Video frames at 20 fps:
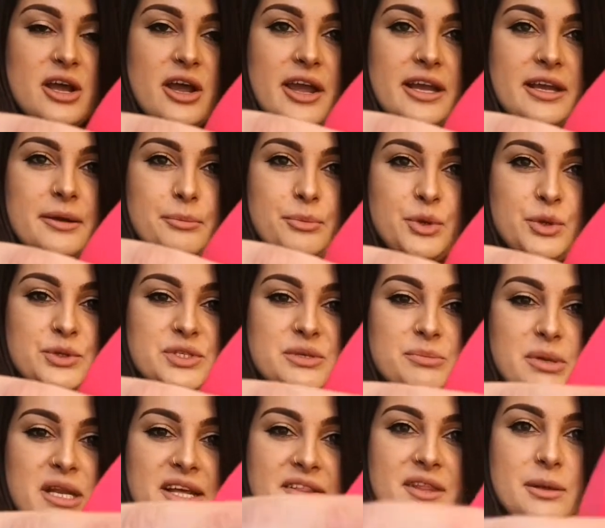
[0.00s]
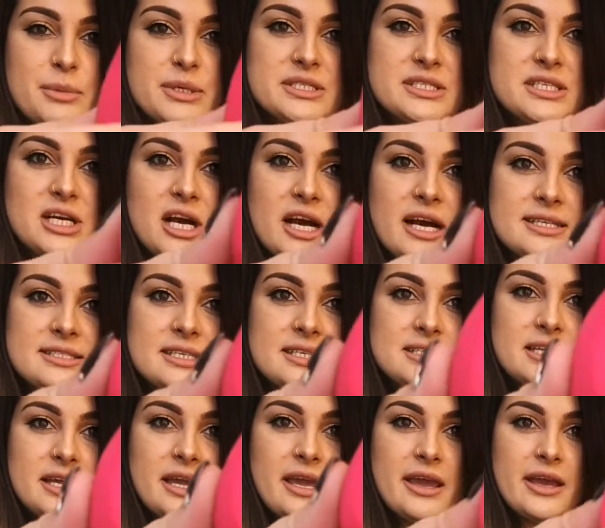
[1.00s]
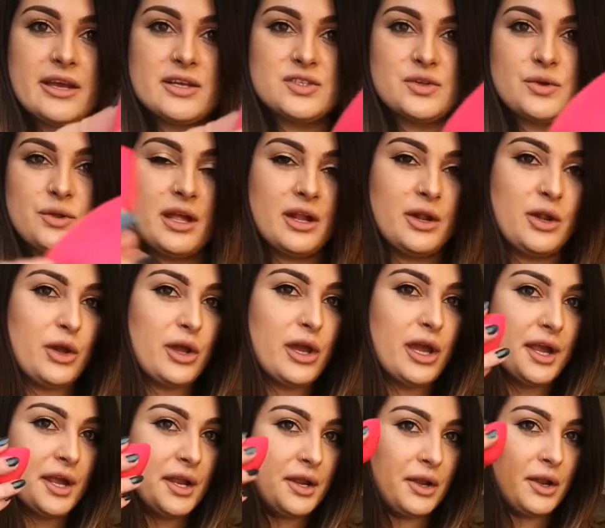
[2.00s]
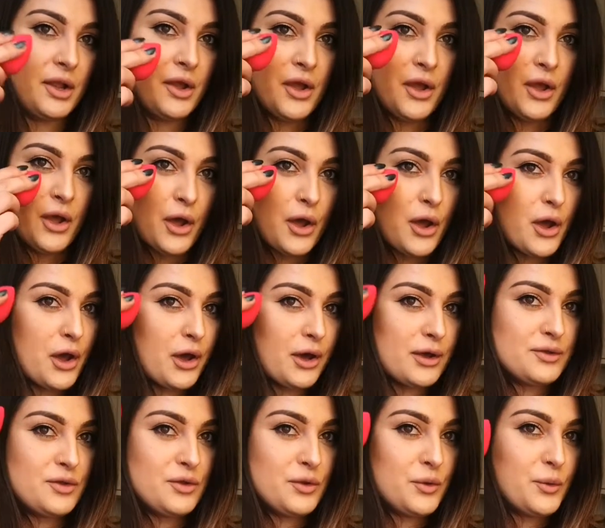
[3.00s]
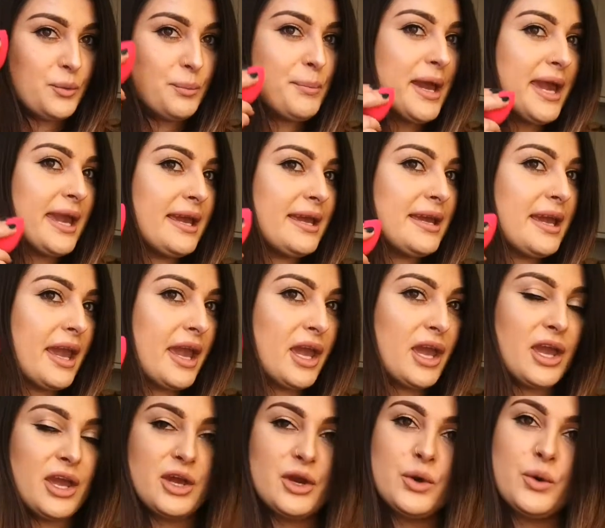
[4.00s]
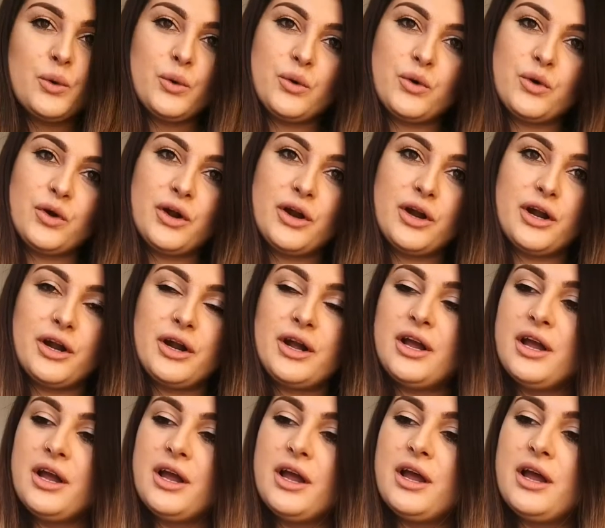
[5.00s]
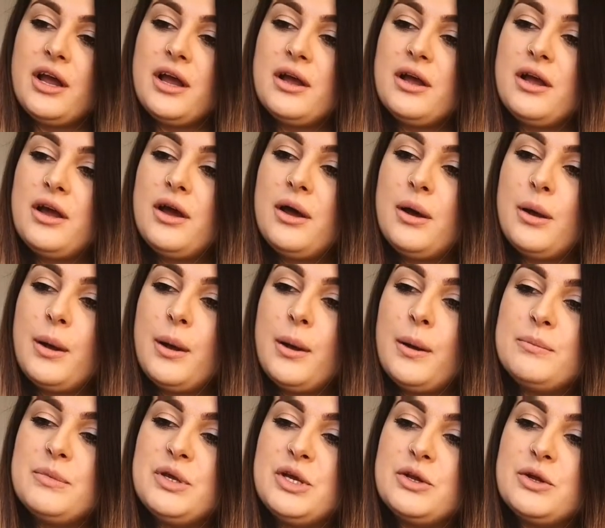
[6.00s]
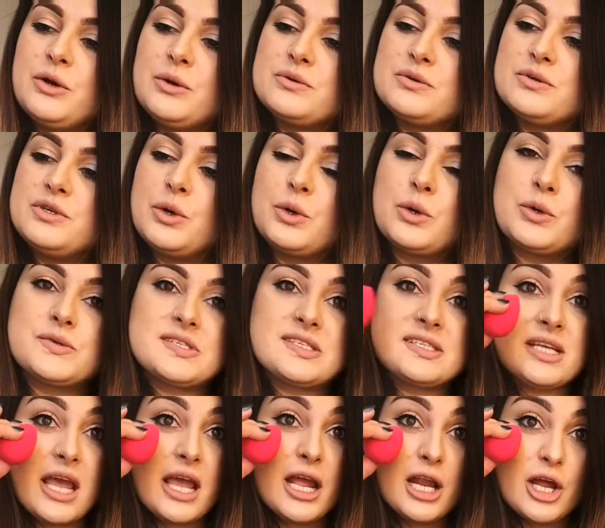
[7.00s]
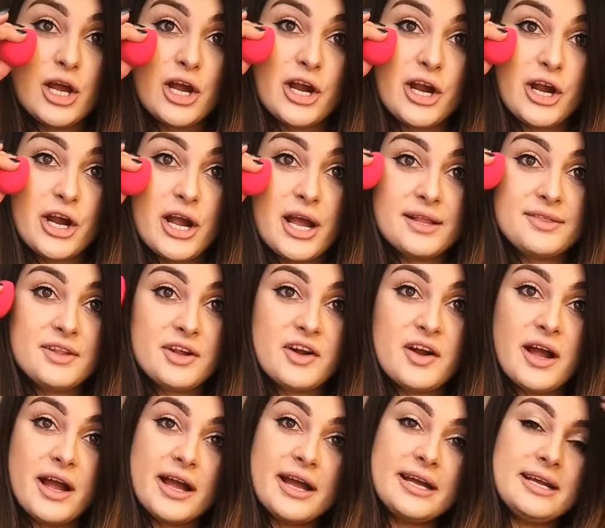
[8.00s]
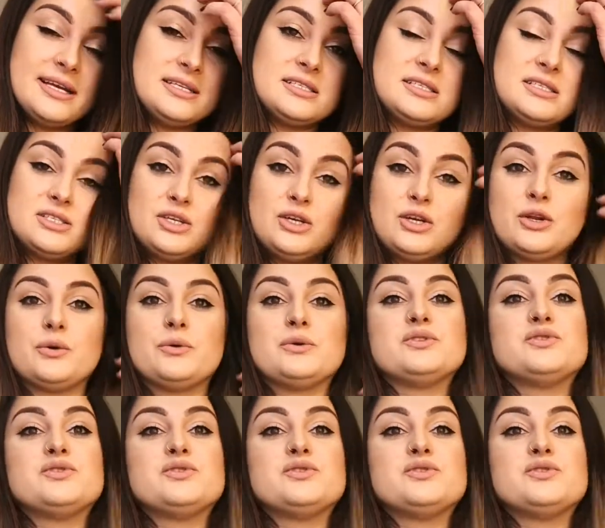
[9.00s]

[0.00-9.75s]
like beauty blender but it's cut it here so then you can uh, do baking or um, you know, your concealer under eyes, you know,